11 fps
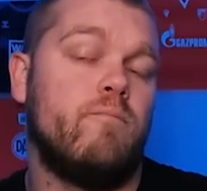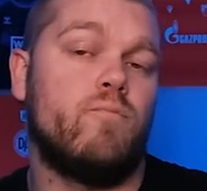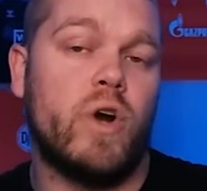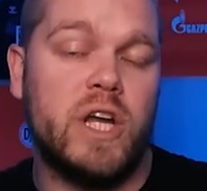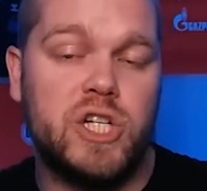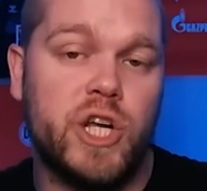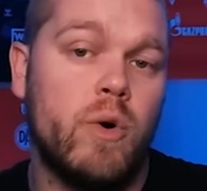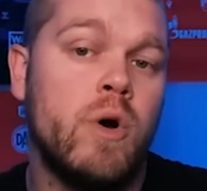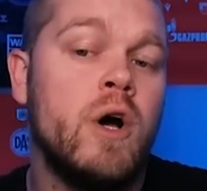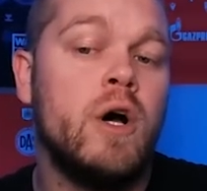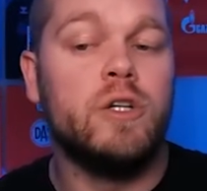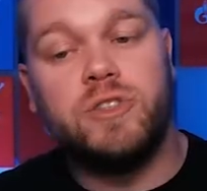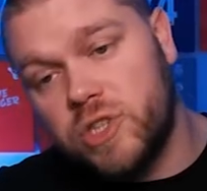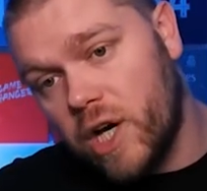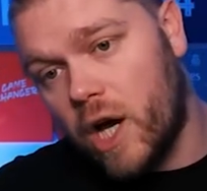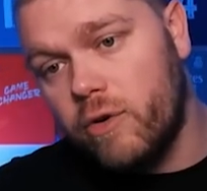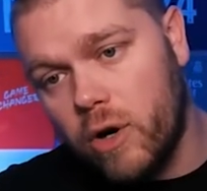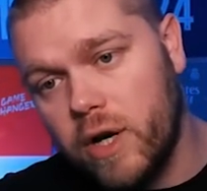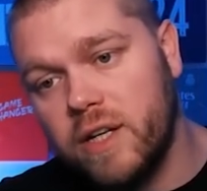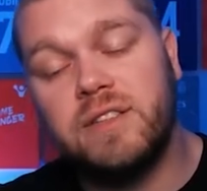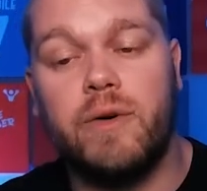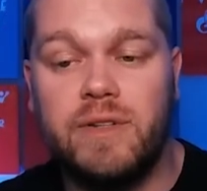ratio
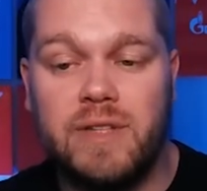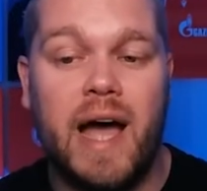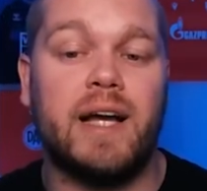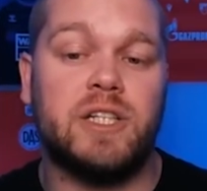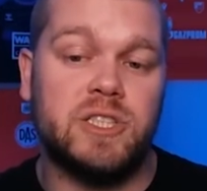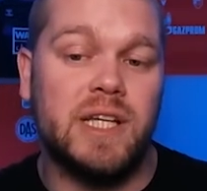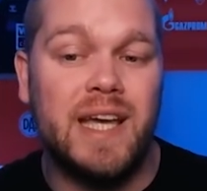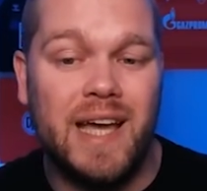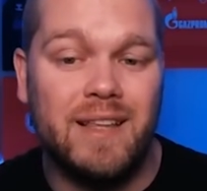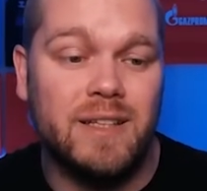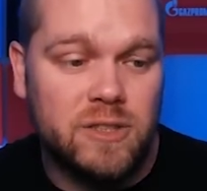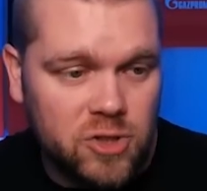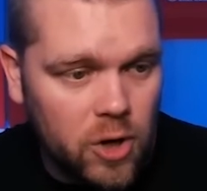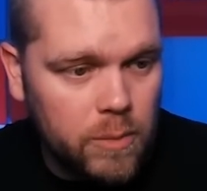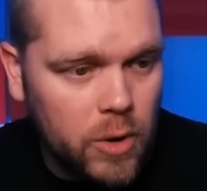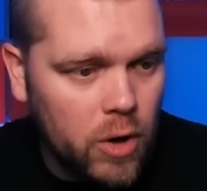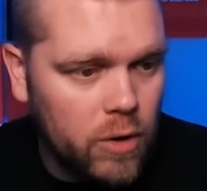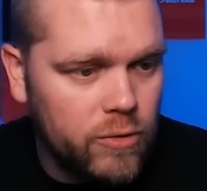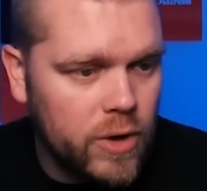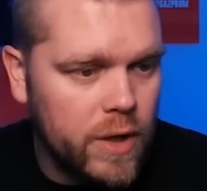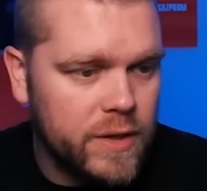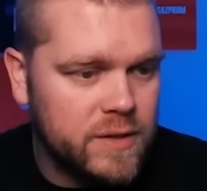skyrockets. Now he's actually at the top of the